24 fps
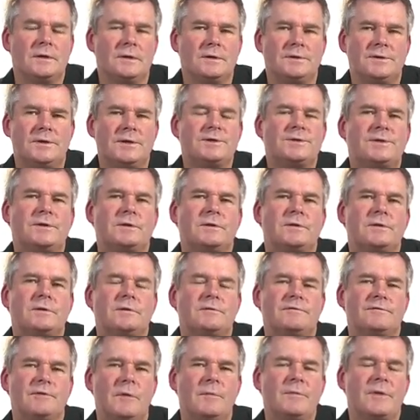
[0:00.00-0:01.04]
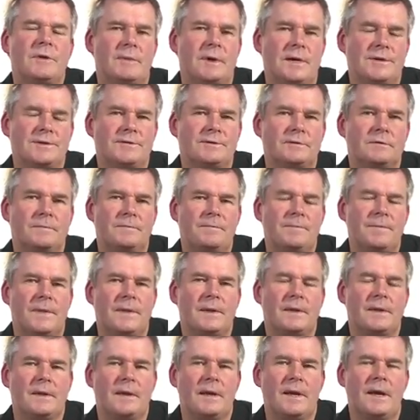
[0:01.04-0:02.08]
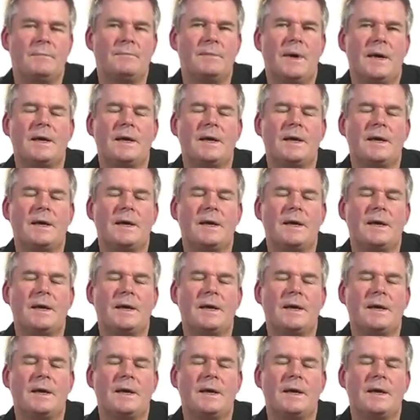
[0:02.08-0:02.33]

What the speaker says: distant from the muscle and